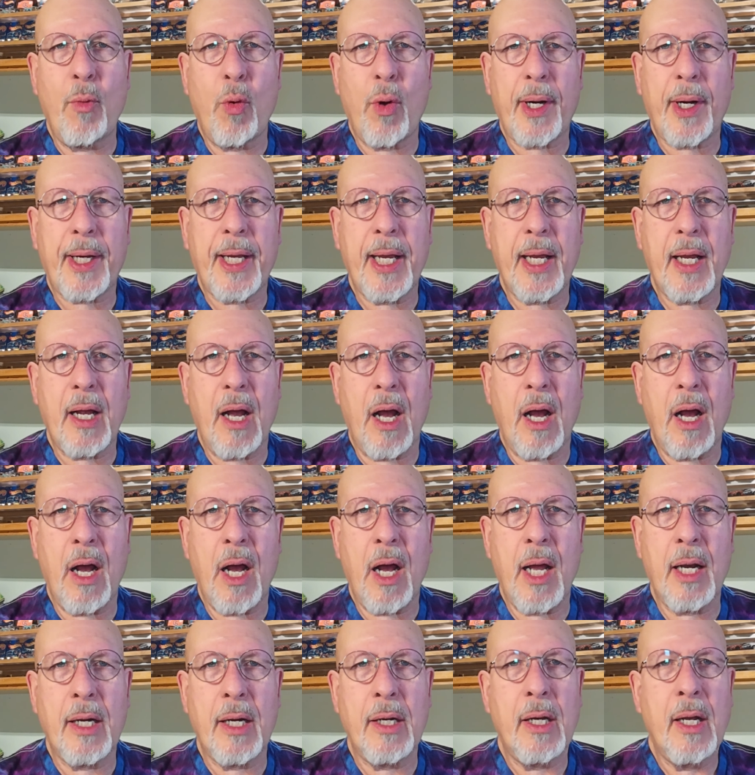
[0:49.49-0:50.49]
working
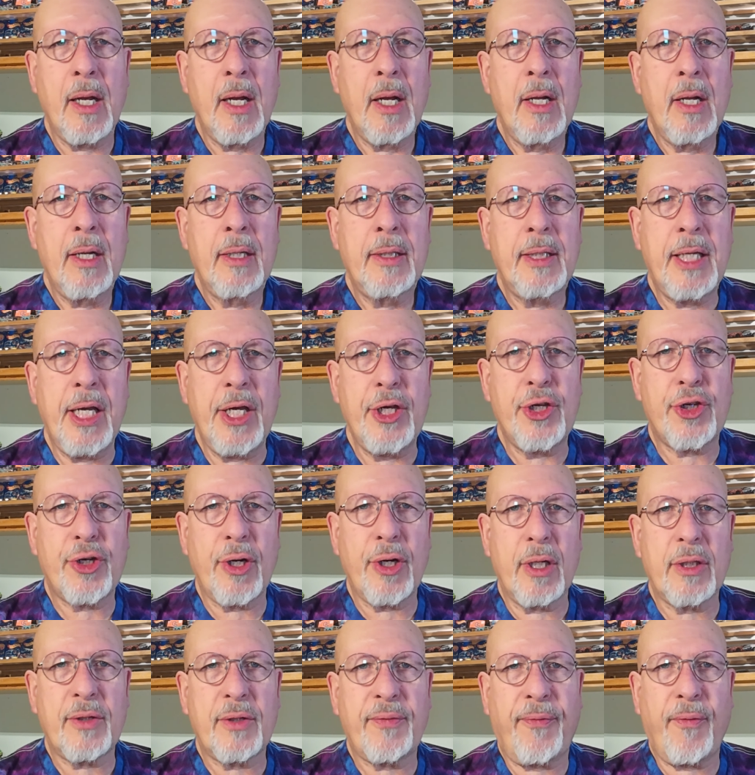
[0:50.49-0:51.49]
on
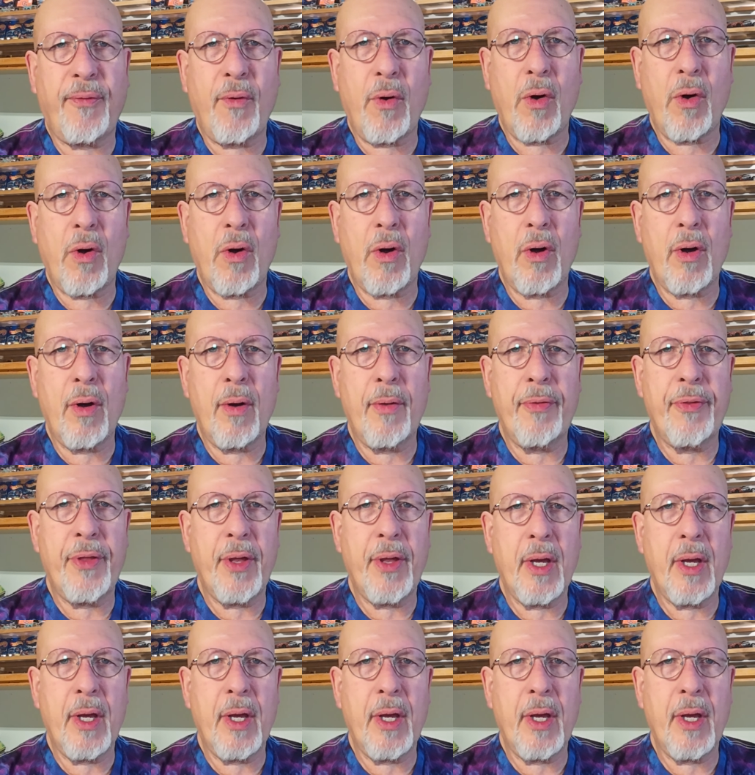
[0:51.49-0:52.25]
t-shirts for